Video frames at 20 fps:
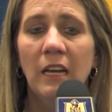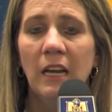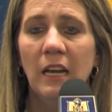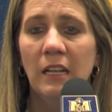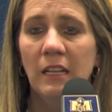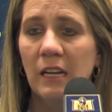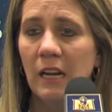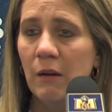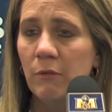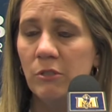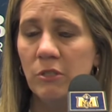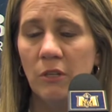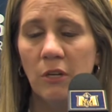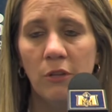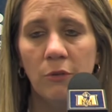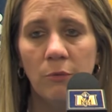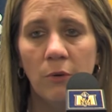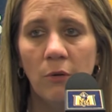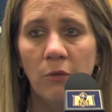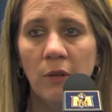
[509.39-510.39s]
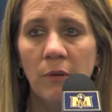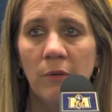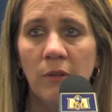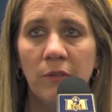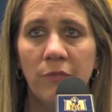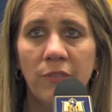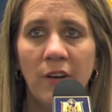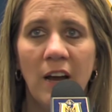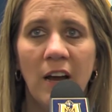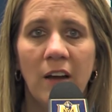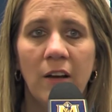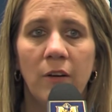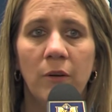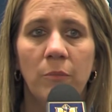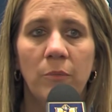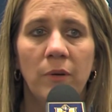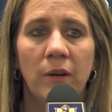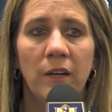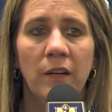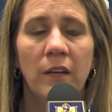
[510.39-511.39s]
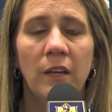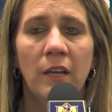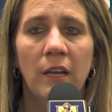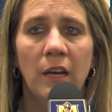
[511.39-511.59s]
that I was going to throw them to the fire. But